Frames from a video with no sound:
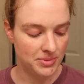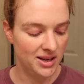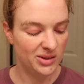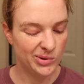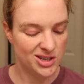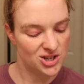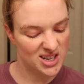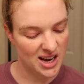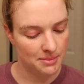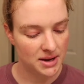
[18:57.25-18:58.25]
But in the
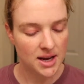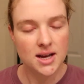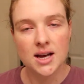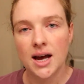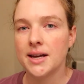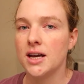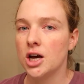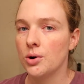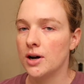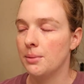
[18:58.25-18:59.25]
wintertime, I can
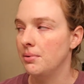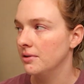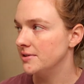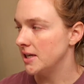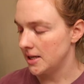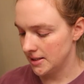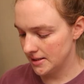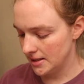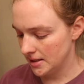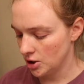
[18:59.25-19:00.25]
go a couple of
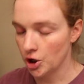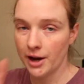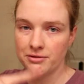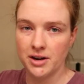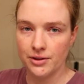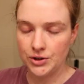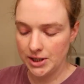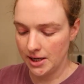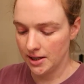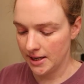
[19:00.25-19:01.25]
days or every other
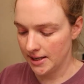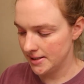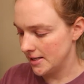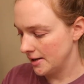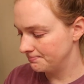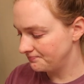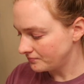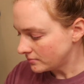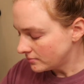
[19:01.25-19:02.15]
day, like I said.